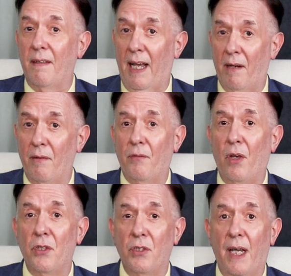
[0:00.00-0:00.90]
tariffs
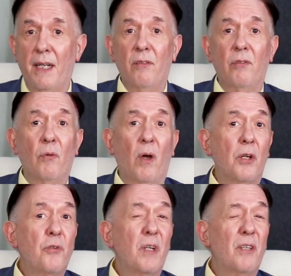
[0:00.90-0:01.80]
on China to
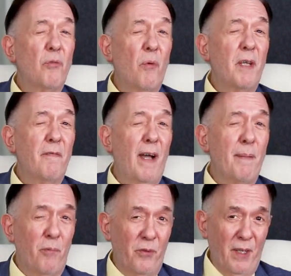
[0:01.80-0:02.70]

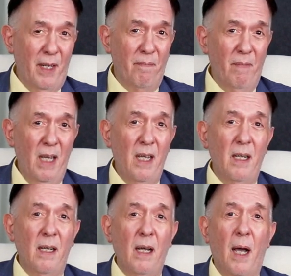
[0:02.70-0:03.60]
125%,
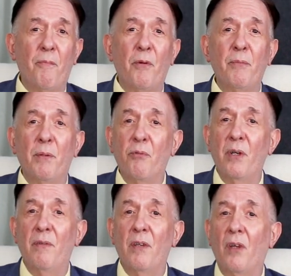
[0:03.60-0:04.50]
up from the
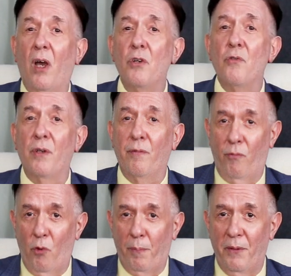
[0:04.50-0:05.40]
previous
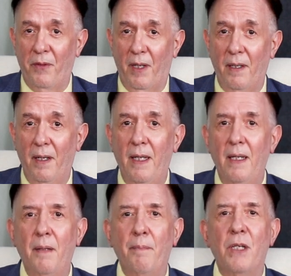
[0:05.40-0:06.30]
104%.
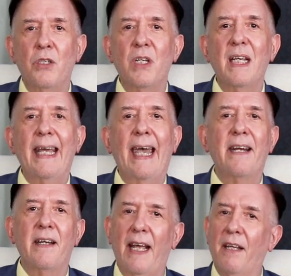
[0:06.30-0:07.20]
Beijing had
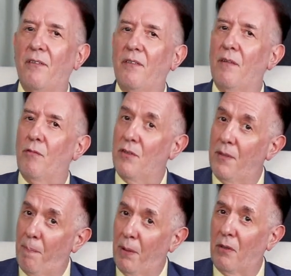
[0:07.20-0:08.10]
announced a
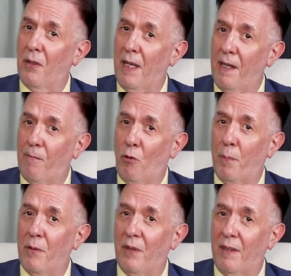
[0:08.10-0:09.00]
reciprocal
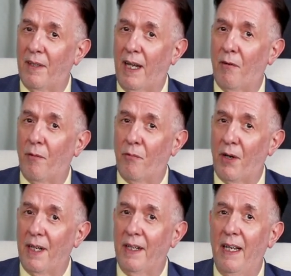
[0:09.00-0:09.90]
84% tariff
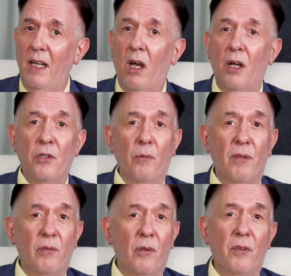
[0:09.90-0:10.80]
rate on
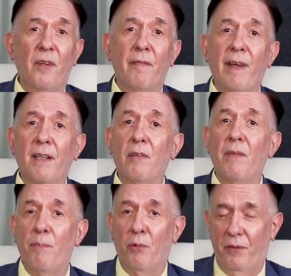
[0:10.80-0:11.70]
US goods effective
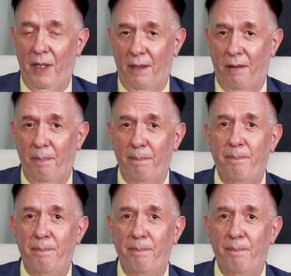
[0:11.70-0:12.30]
April 10th.